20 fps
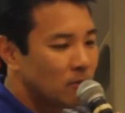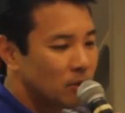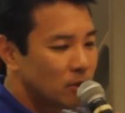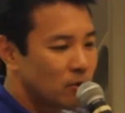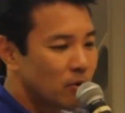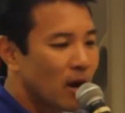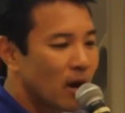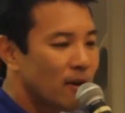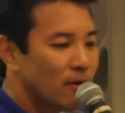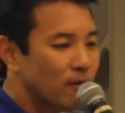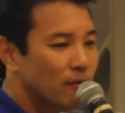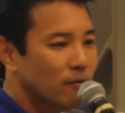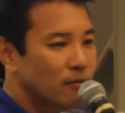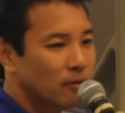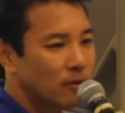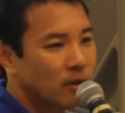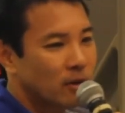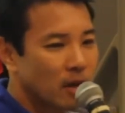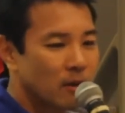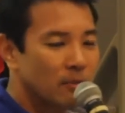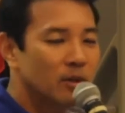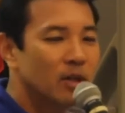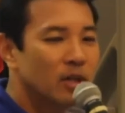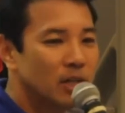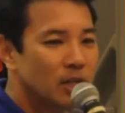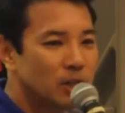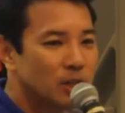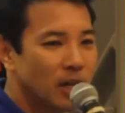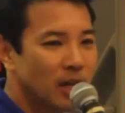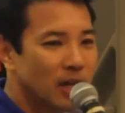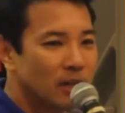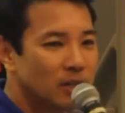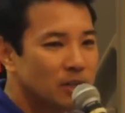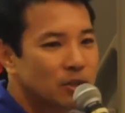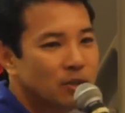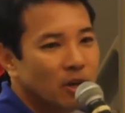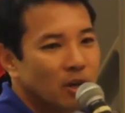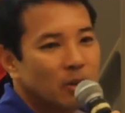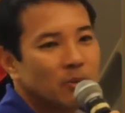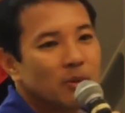drive community change,
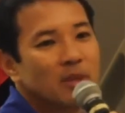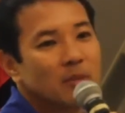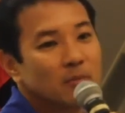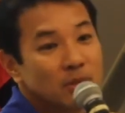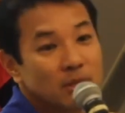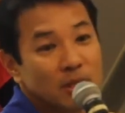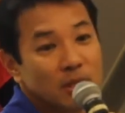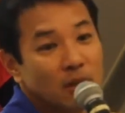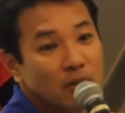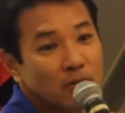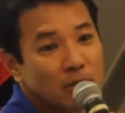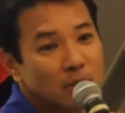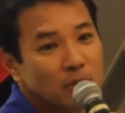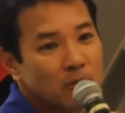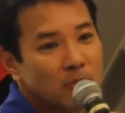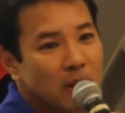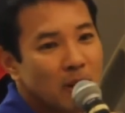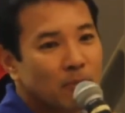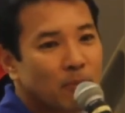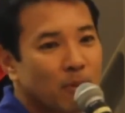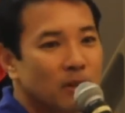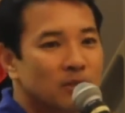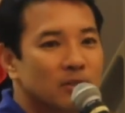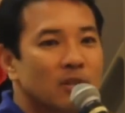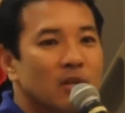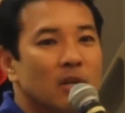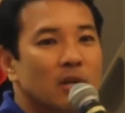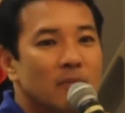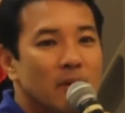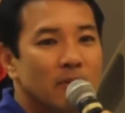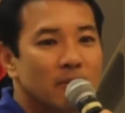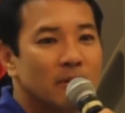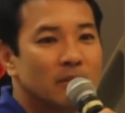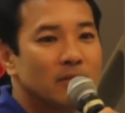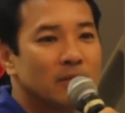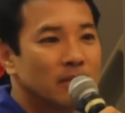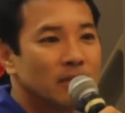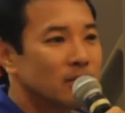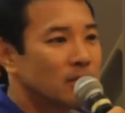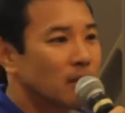starting with themselves, who would make personal
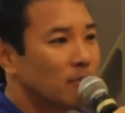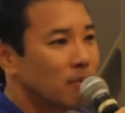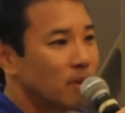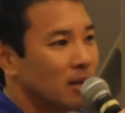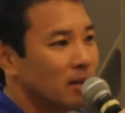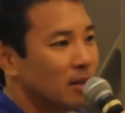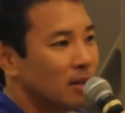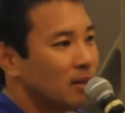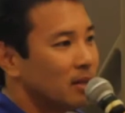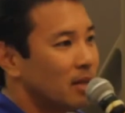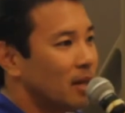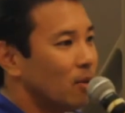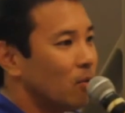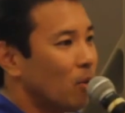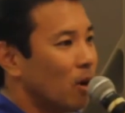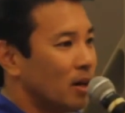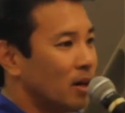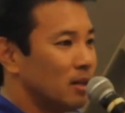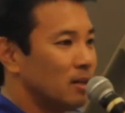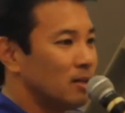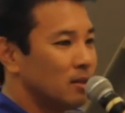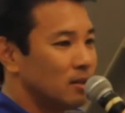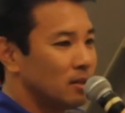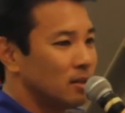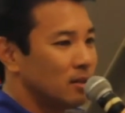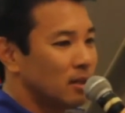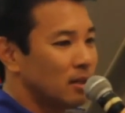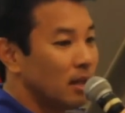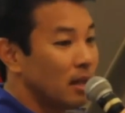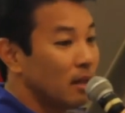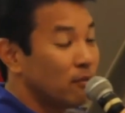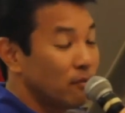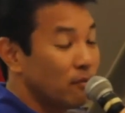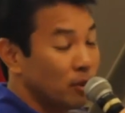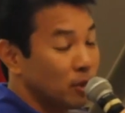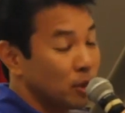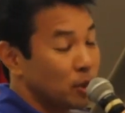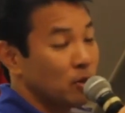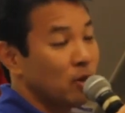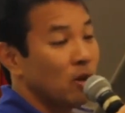commitments to something that they wanted to, that they
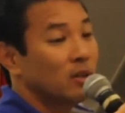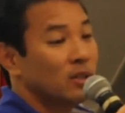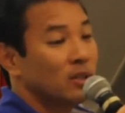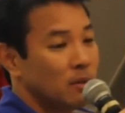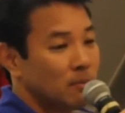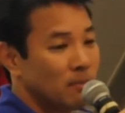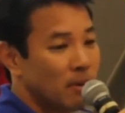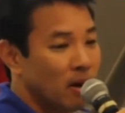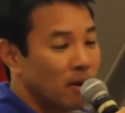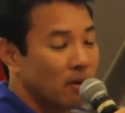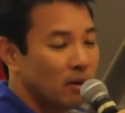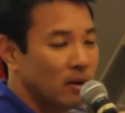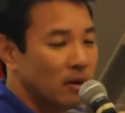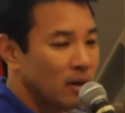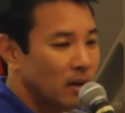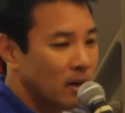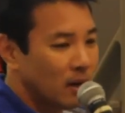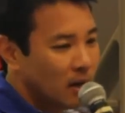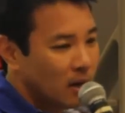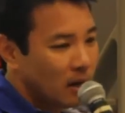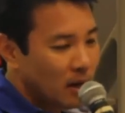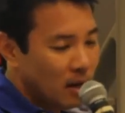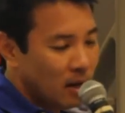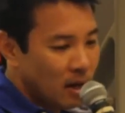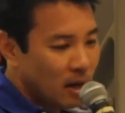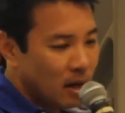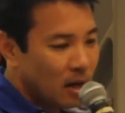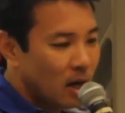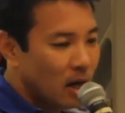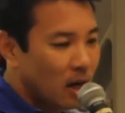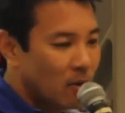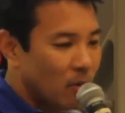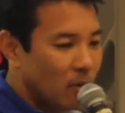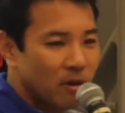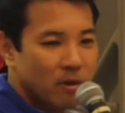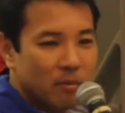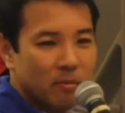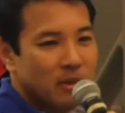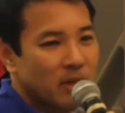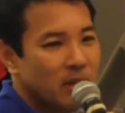felt strongly about,
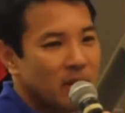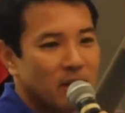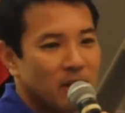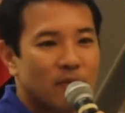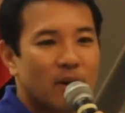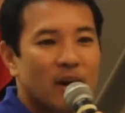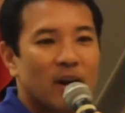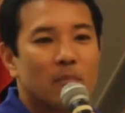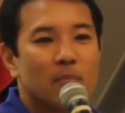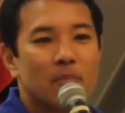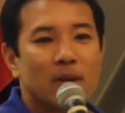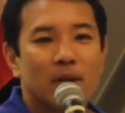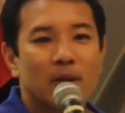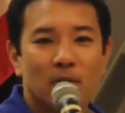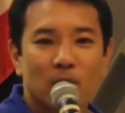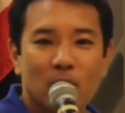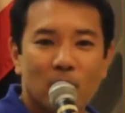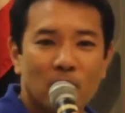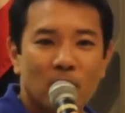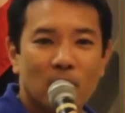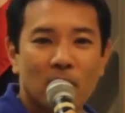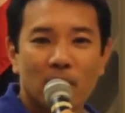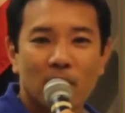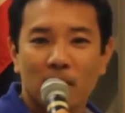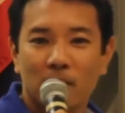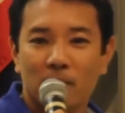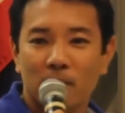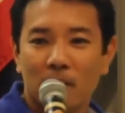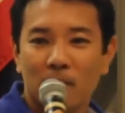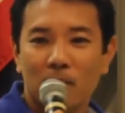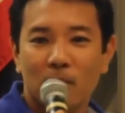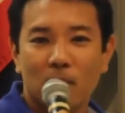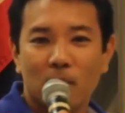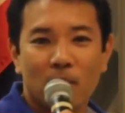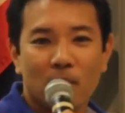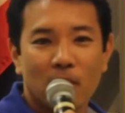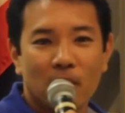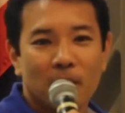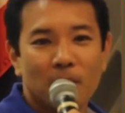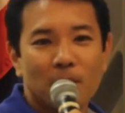whether it be the environment or a
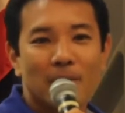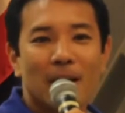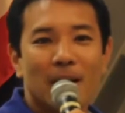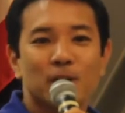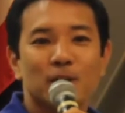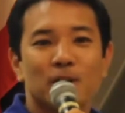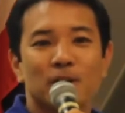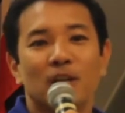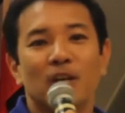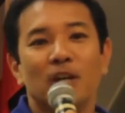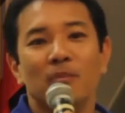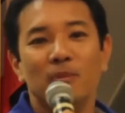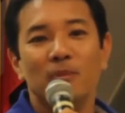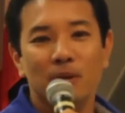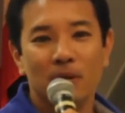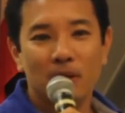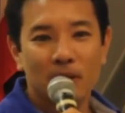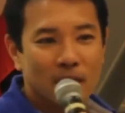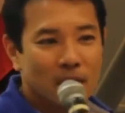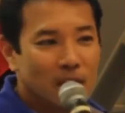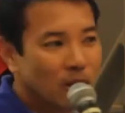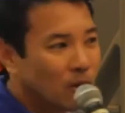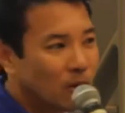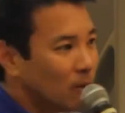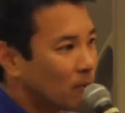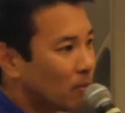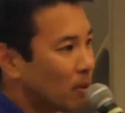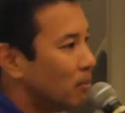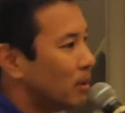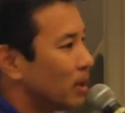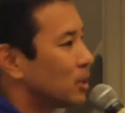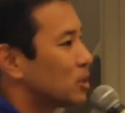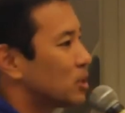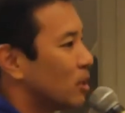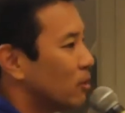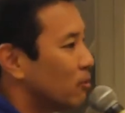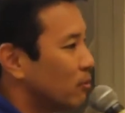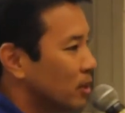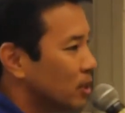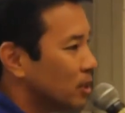more compassionate community or public
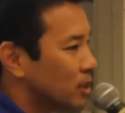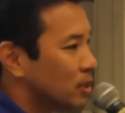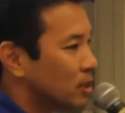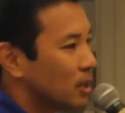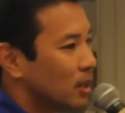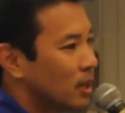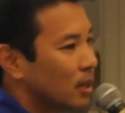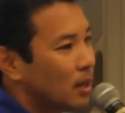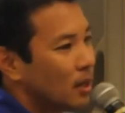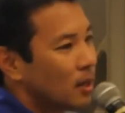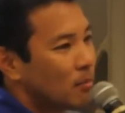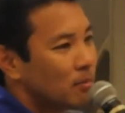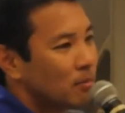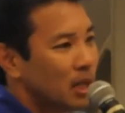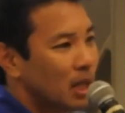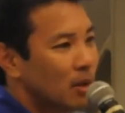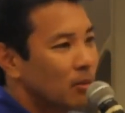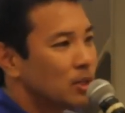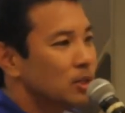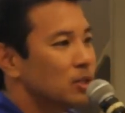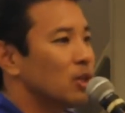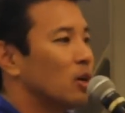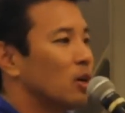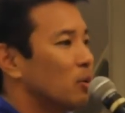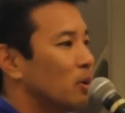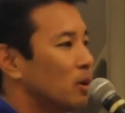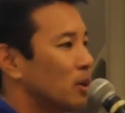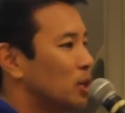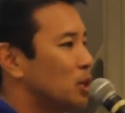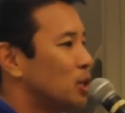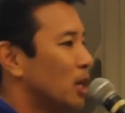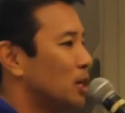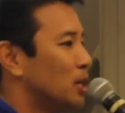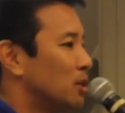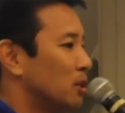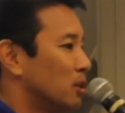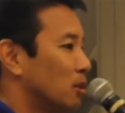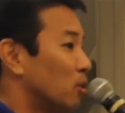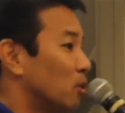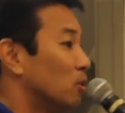service. But they would start with a change
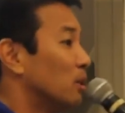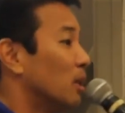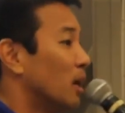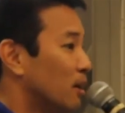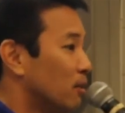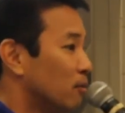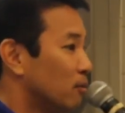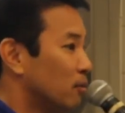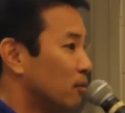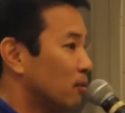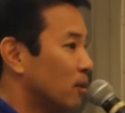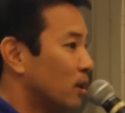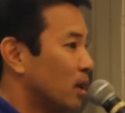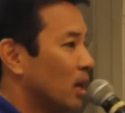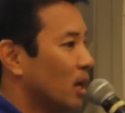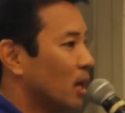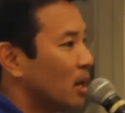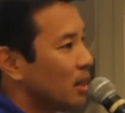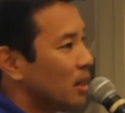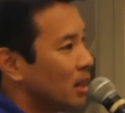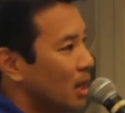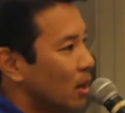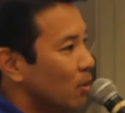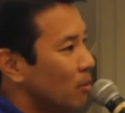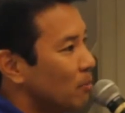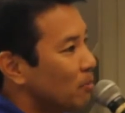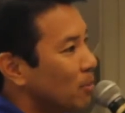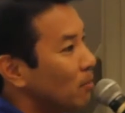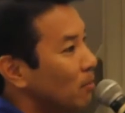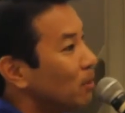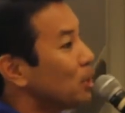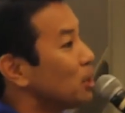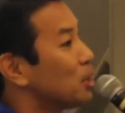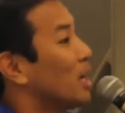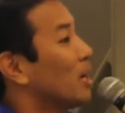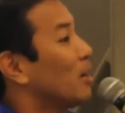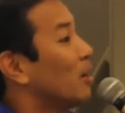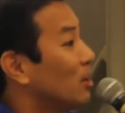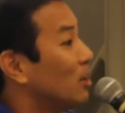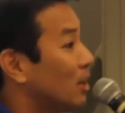in their own life. They would publish
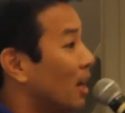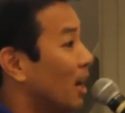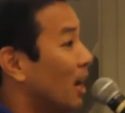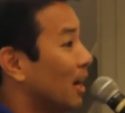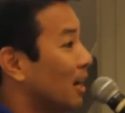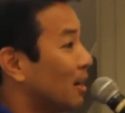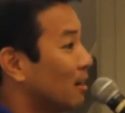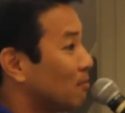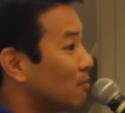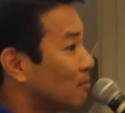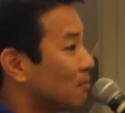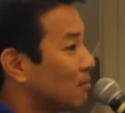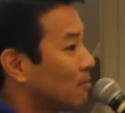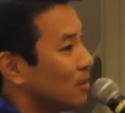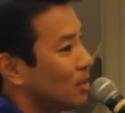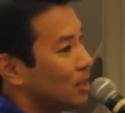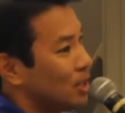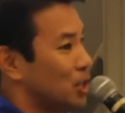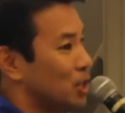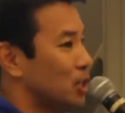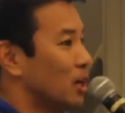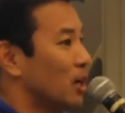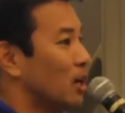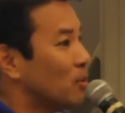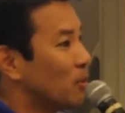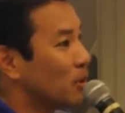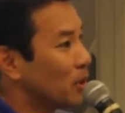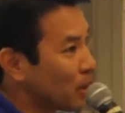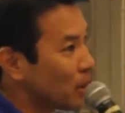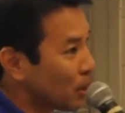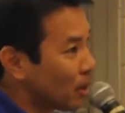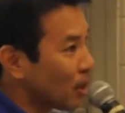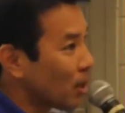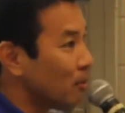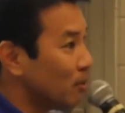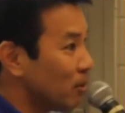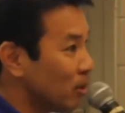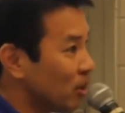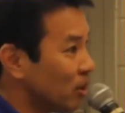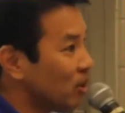that online, share it with a
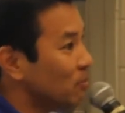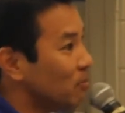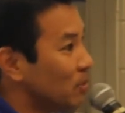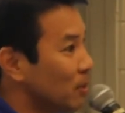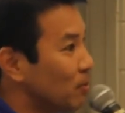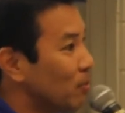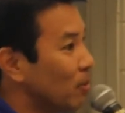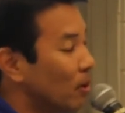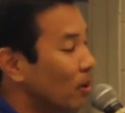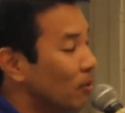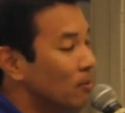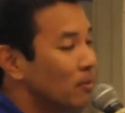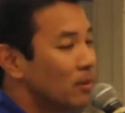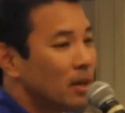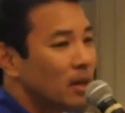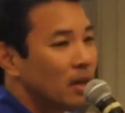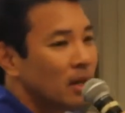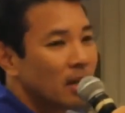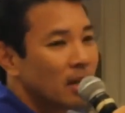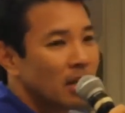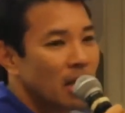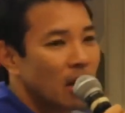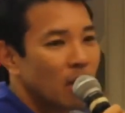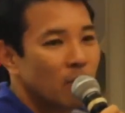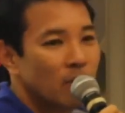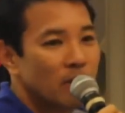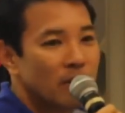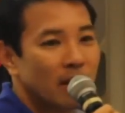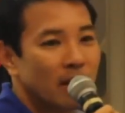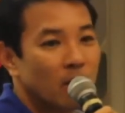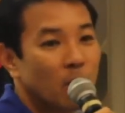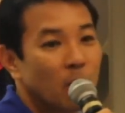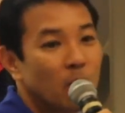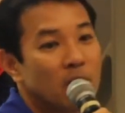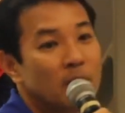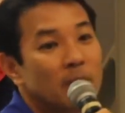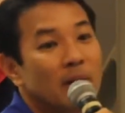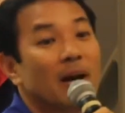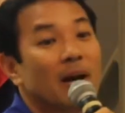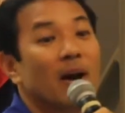community of people that would then hold
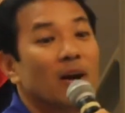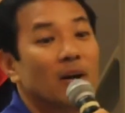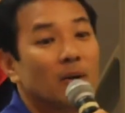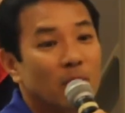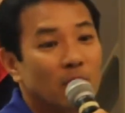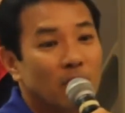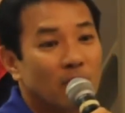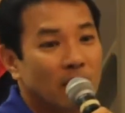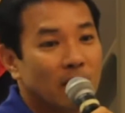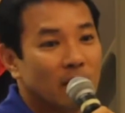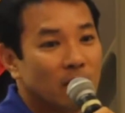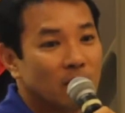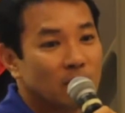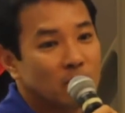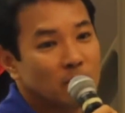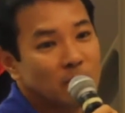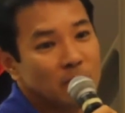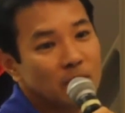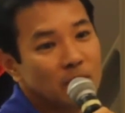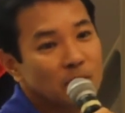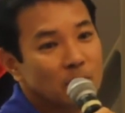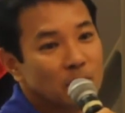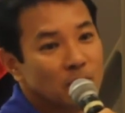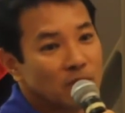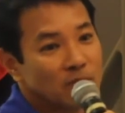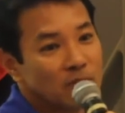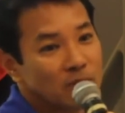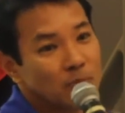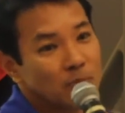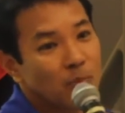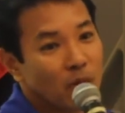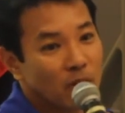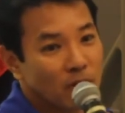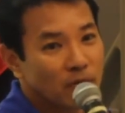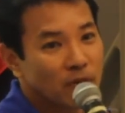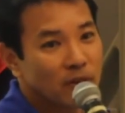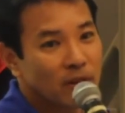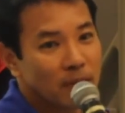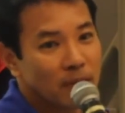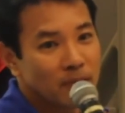them accountable and also be a source of support
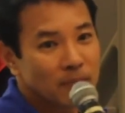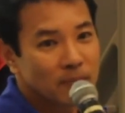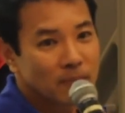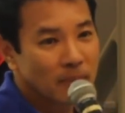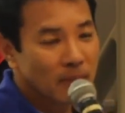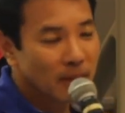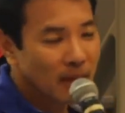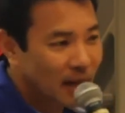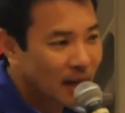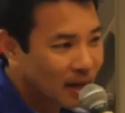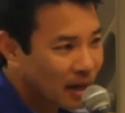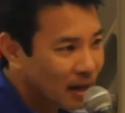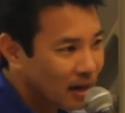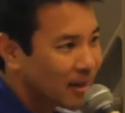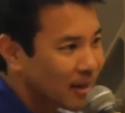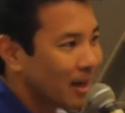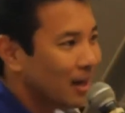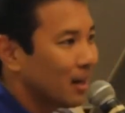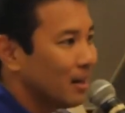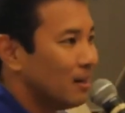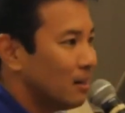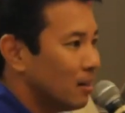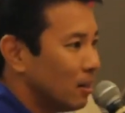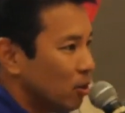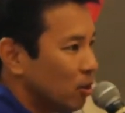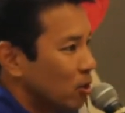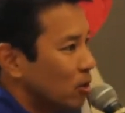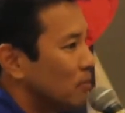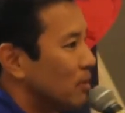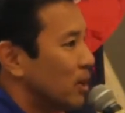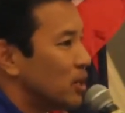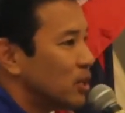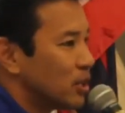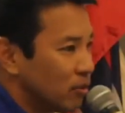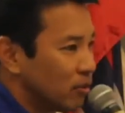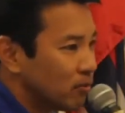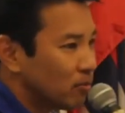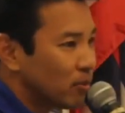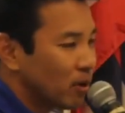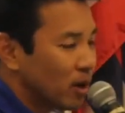for them. And out of that idea grew a bunch of